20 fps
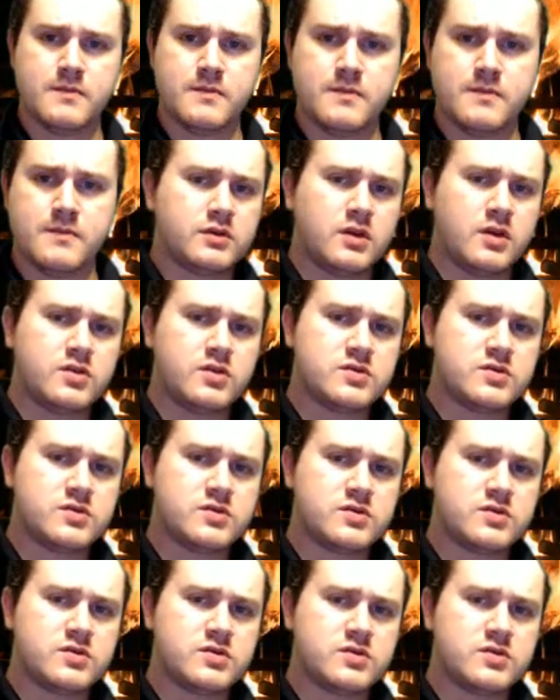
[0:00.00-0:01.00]
Those
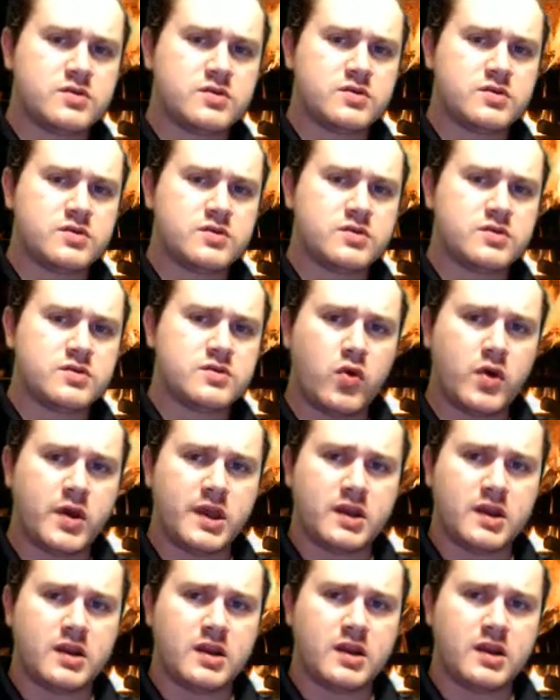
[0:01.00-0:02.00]
terms are point,
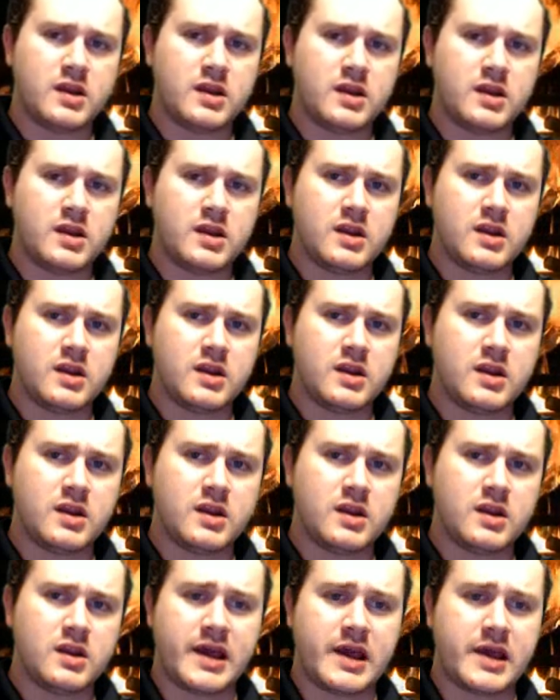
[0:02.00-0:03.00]
line, and
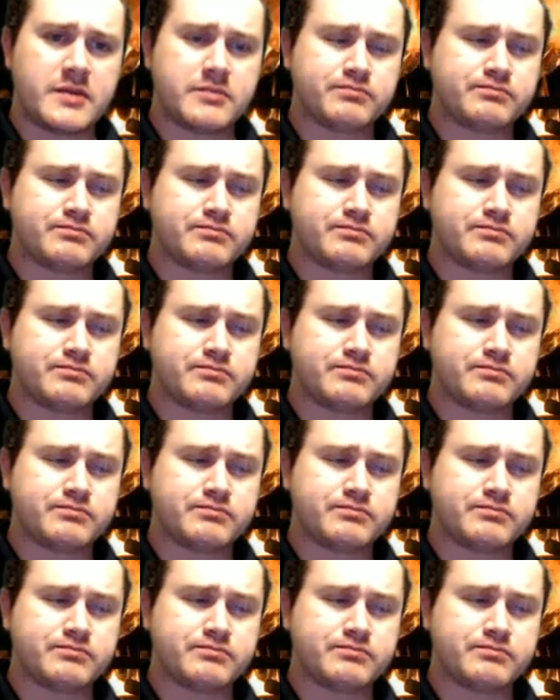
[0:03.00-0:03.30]
plane.